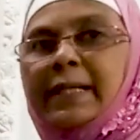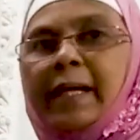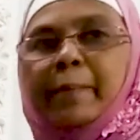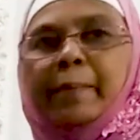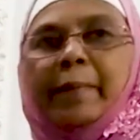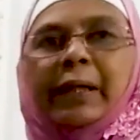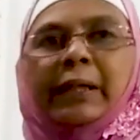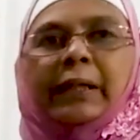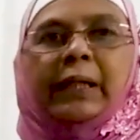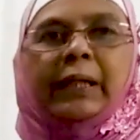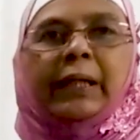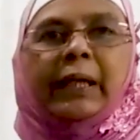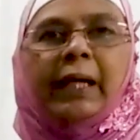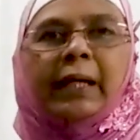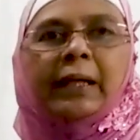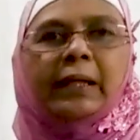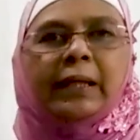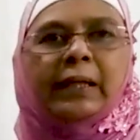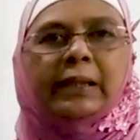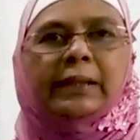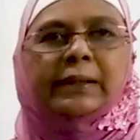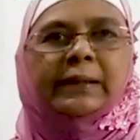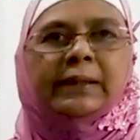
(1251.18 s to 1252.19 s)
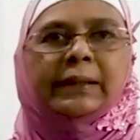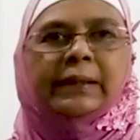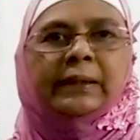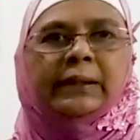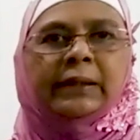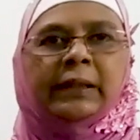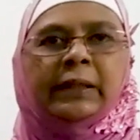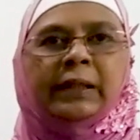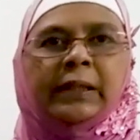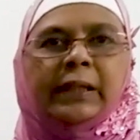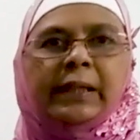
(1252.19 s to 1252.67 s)
semantic analysis
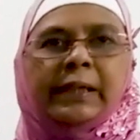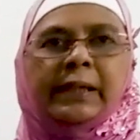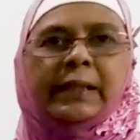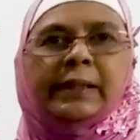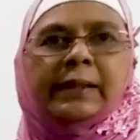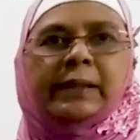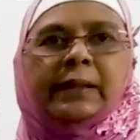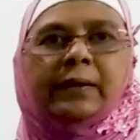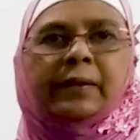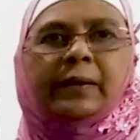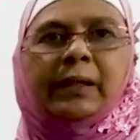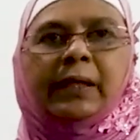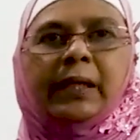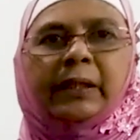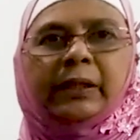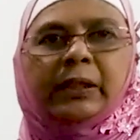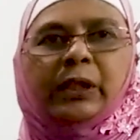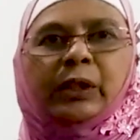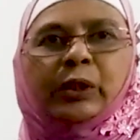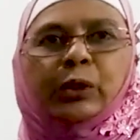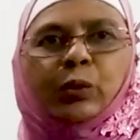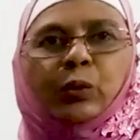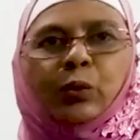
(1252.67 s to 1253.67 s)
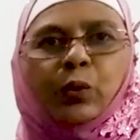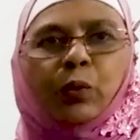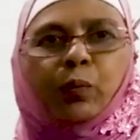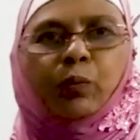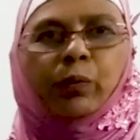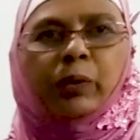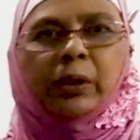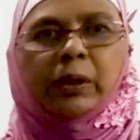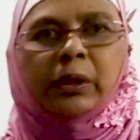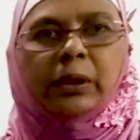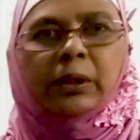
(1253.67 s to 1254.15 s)
is related to the
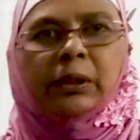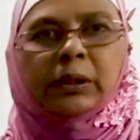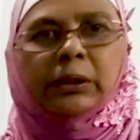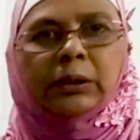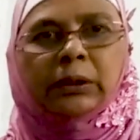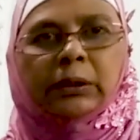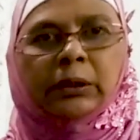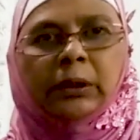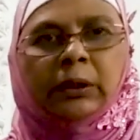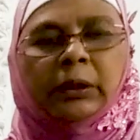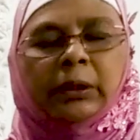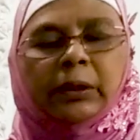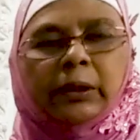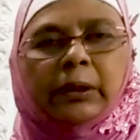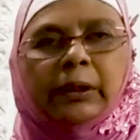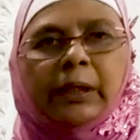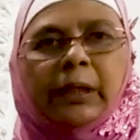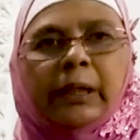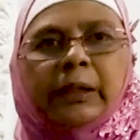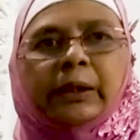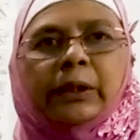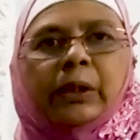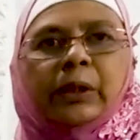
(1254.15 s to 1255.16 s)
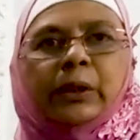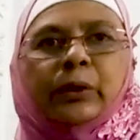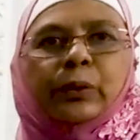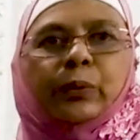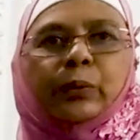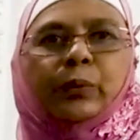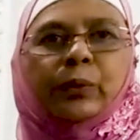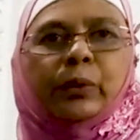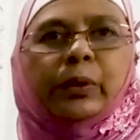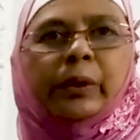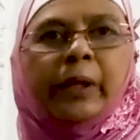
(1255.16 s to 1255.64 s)
words, related to
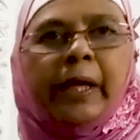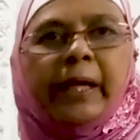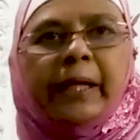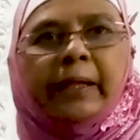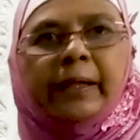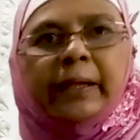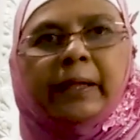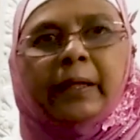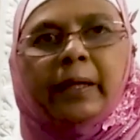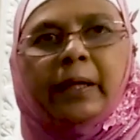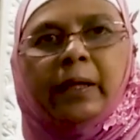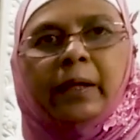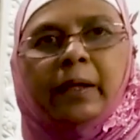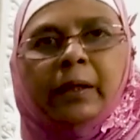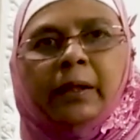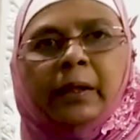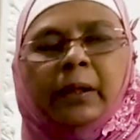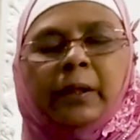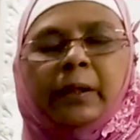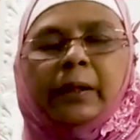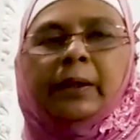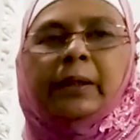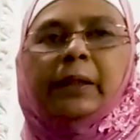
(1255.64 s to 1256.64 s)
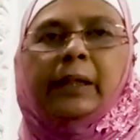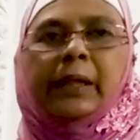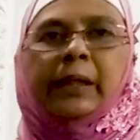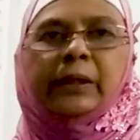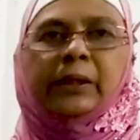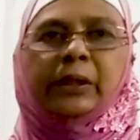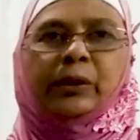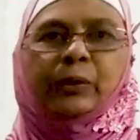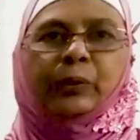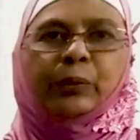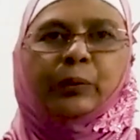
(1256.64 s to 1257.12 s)
the area,
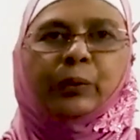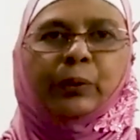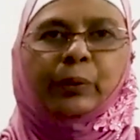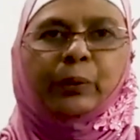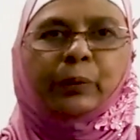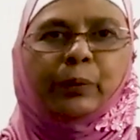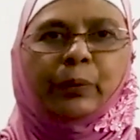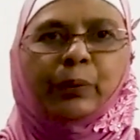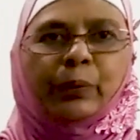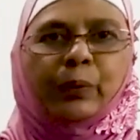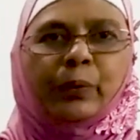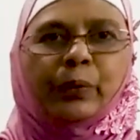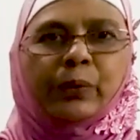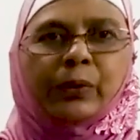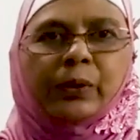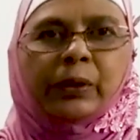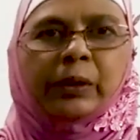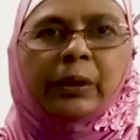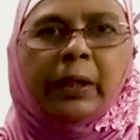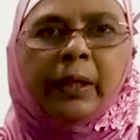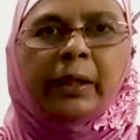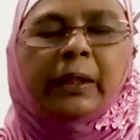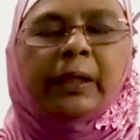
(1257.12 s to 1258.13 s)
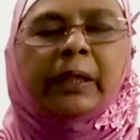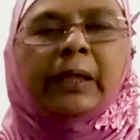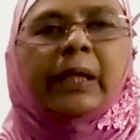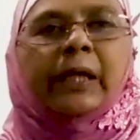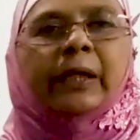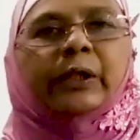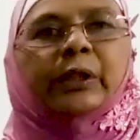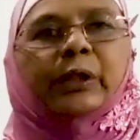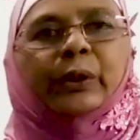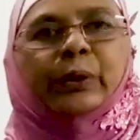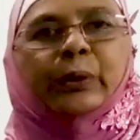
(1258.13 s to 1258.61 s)
related to the codes,
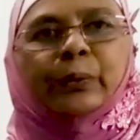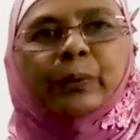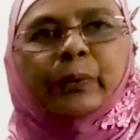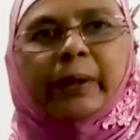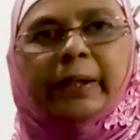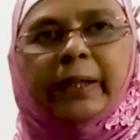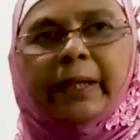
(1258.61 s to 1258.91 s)
related to the